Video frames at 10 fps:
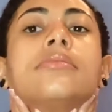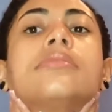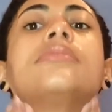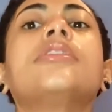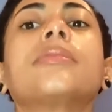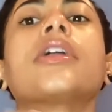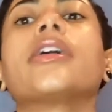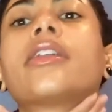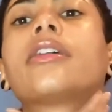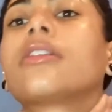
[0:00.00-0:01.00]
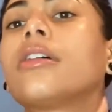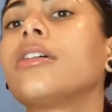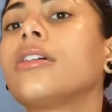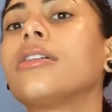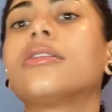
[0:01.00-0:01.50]
And apply that
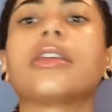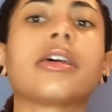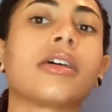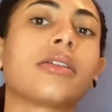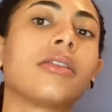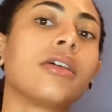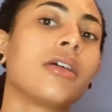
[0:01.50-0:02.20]
all down